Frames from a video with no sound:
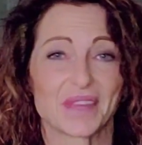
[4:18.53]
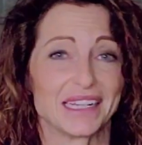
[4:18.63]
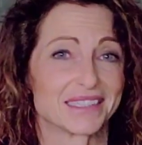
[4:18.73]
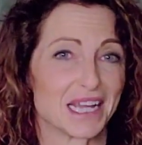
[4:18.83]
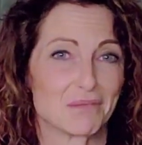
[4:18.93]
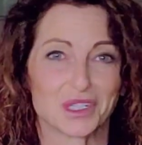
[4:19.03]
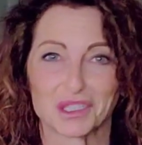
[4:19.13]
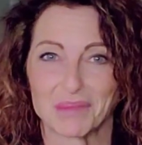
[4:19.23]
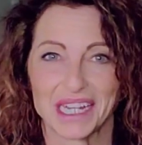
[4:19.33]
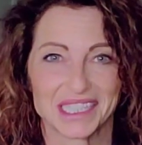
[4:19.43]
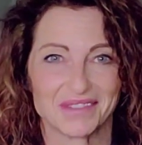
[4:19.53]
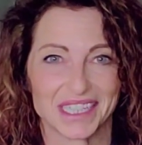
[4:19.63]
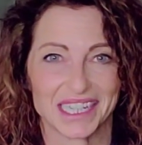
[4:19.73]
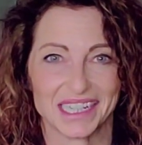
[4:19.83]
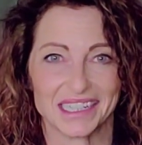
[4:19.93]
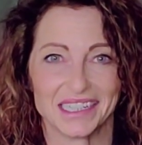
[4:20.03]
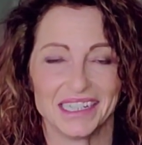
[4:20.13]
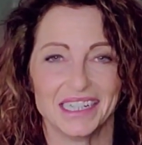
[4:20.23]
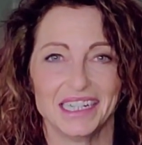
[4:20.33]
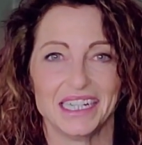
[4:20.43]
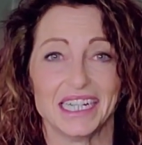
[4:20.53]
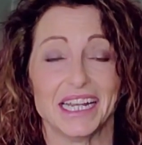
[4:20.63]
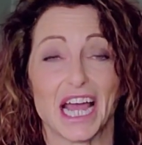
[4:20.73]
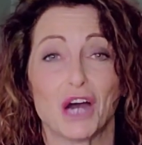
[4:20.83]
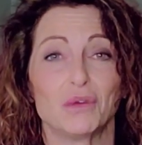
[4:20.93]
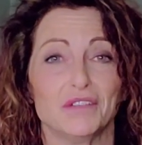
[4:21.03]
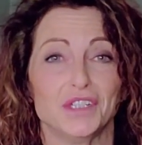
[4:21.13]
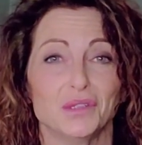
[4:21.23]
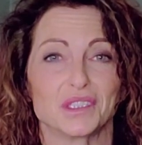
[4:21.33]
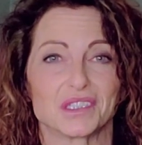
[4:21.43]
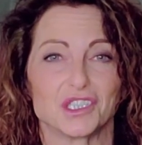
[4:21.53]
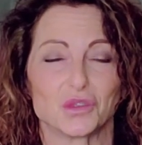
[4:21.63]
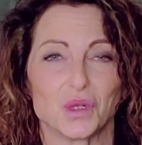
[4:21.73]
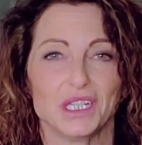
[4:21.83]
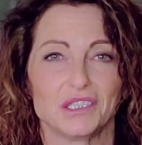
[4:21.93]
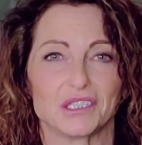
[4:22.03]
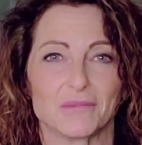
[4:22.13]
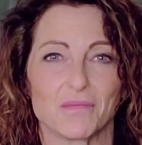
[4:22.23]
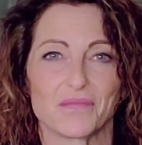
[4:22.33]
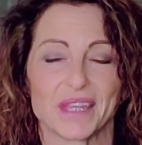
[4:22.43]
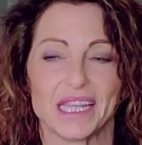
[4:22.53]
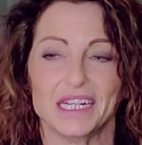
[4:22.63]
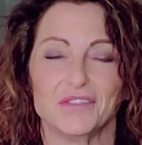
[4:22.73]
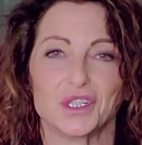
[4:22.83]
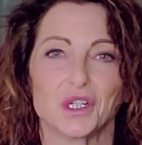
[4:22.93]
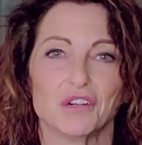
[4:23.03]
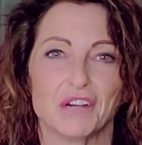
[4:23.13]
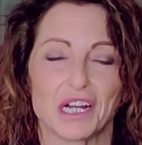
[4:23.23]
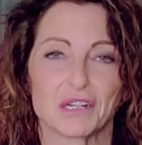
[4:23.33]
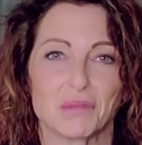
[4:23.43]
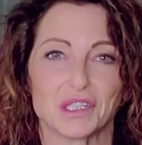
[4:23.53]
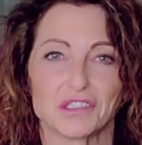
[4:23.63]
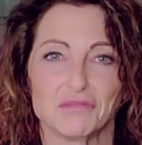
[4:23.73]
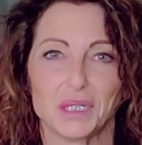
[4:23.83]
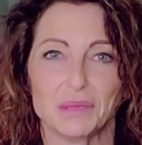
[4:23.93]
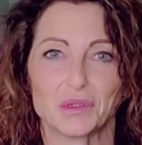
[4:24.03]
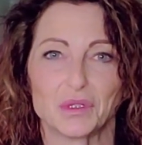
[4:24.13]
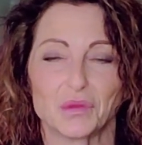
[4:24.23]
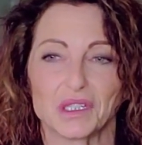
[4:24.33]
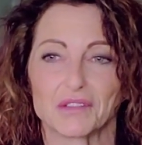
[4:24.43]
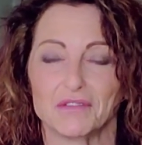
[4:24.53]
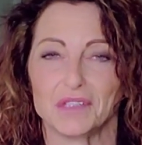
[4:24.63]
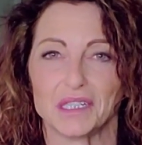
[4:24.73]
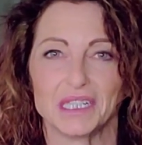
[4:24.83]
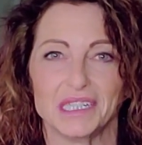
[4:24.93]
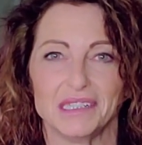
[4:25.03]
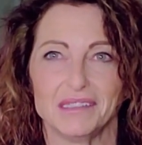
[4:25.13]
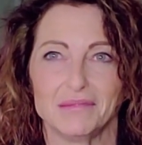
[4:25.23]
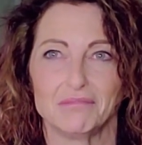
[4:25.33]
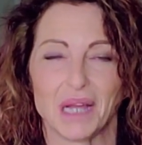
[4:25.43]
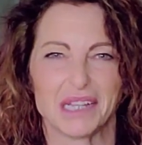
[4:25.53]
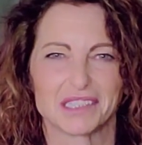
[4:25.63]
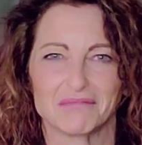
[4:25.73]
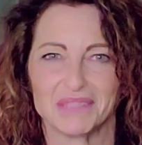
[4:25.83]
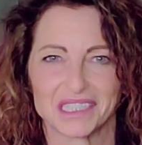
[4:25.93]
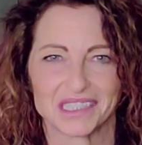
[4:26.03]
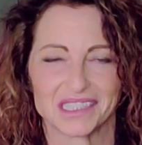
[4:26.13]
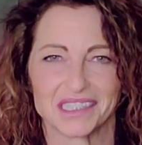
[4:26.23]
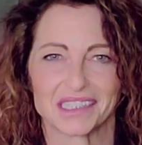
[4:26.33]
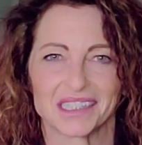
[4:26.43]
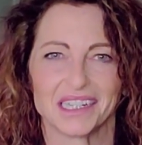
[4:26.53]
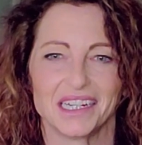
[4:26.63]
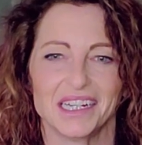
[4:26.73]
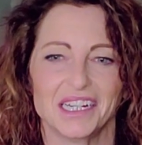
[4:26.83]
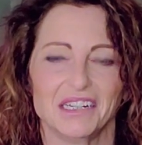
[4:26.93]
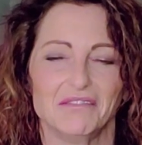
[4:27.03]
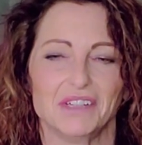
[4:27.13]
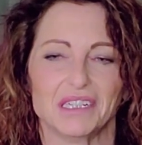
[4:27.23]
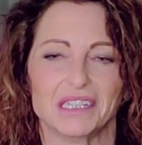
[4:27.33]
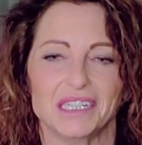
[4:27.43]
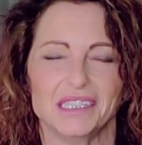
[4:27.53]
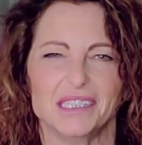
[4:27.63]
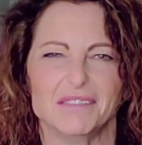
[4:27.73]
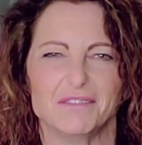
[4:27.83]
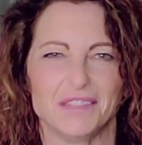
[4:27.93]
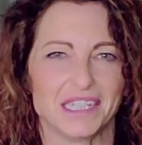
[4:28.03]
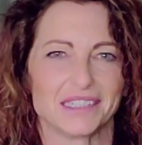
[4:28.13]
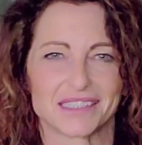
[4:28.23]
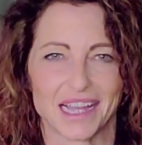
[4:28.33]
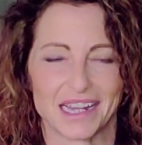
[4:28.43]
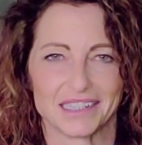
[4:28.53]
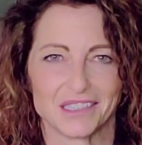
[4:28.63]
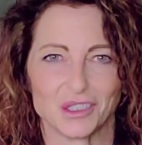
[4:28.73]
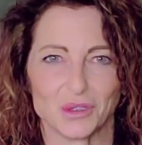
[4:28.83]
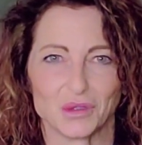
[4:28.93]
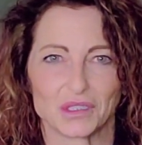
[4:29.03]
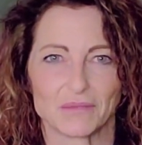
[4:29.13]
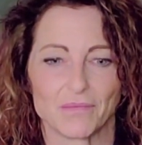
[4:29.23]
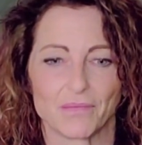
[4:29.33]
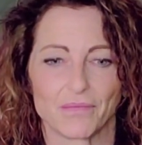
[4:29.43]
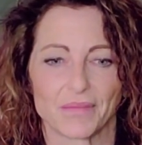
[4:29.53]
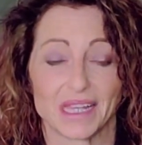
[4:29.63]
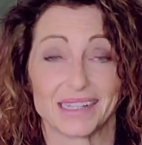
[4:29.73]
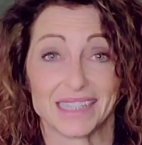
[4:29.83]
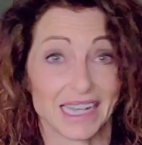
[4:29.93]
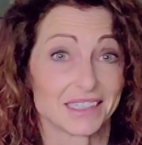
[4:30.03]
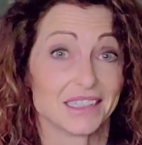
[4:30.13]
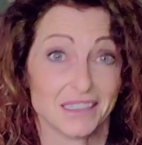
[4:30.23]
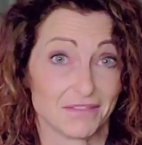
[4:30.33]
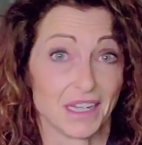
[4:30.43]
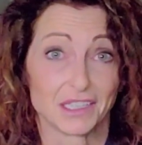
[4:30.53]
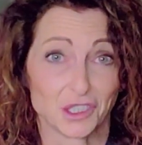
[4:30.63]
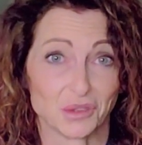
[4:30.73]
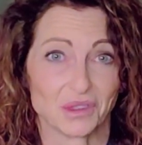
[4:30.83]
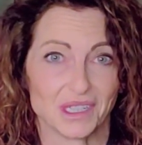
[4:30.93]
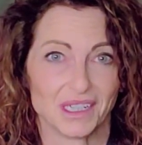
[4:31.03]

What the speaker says: It's that perspective again in how we view a situation. And if you're around a bunch of people with very pessimistic, very defeatist attitudes, that's going to affect you.